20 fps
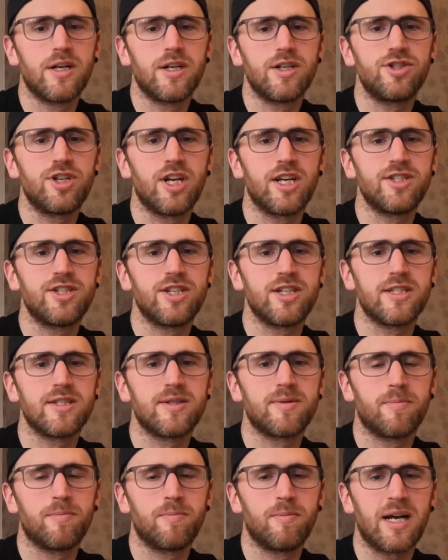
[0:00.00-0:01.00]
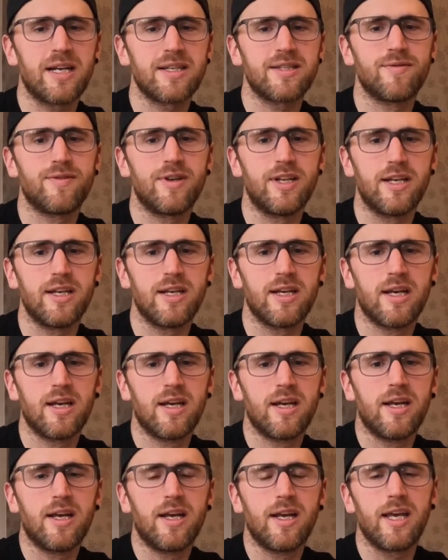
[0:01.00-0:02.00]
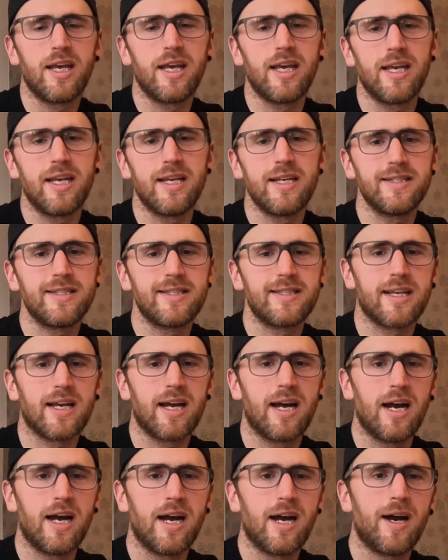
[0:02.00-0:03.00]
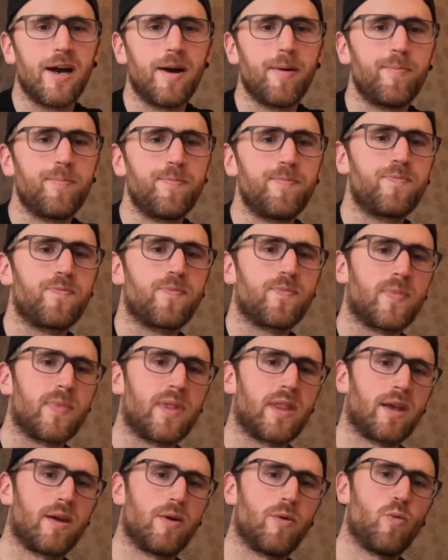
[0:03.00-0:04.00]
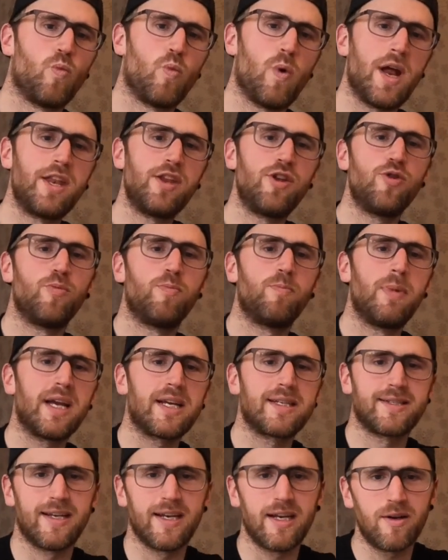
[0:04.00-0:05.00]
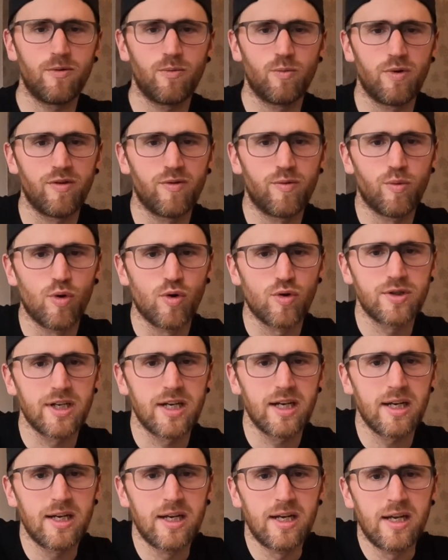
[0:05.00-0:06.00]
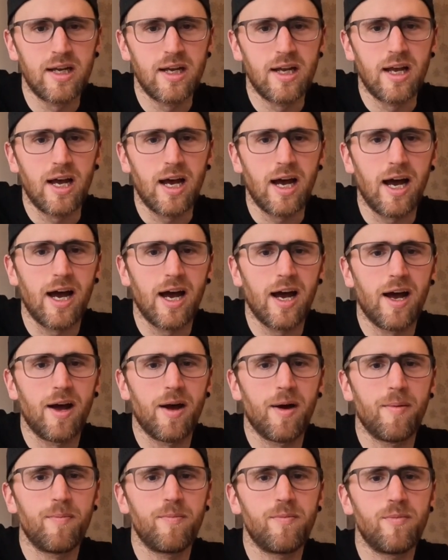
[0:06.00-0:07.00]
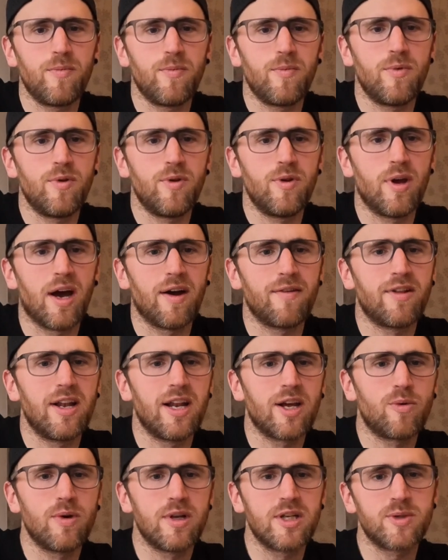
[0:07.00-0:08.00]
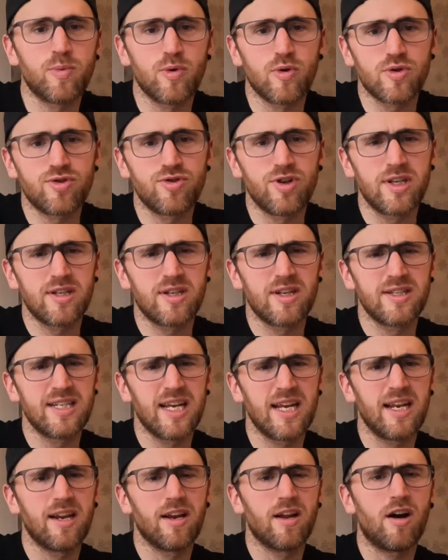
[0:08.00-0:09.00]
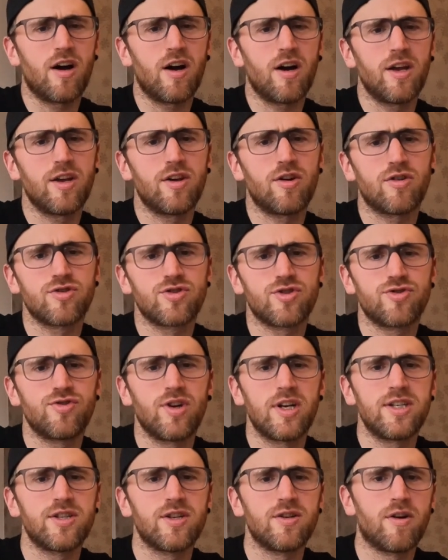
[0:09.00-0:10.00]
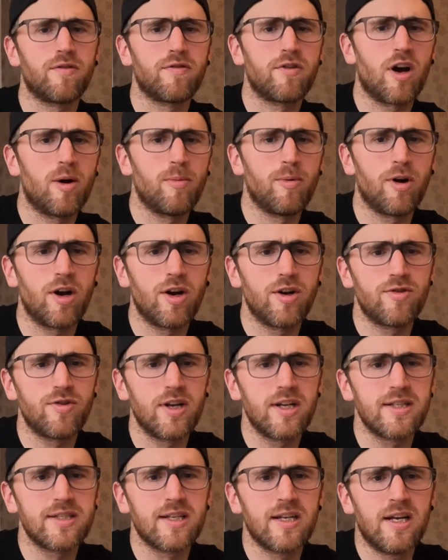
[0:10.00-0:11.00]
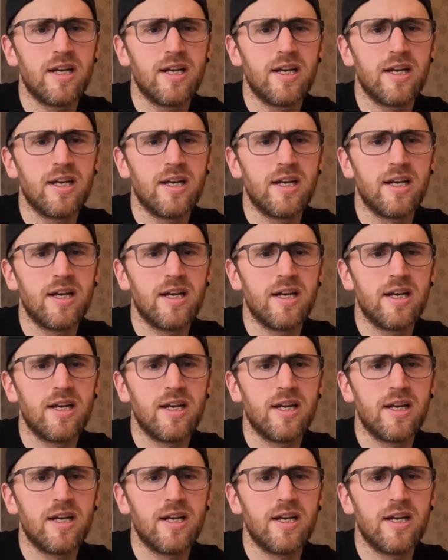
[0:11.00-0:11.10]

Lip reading: changes massively is when you mix it with water. You have the liquid sports drink containing a high concentration of carbohydrates.